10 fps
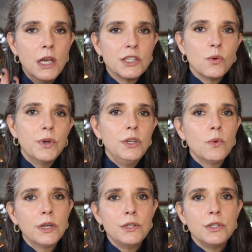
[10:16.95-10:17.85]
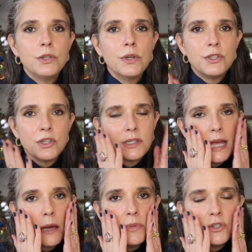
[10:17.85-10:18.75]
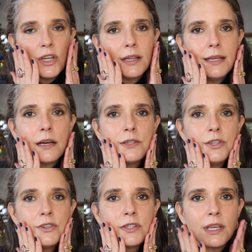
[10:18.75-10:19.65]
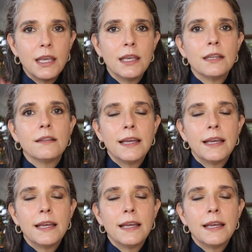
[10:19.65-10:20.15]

So what you wanna do is just tap it gently onto your skin.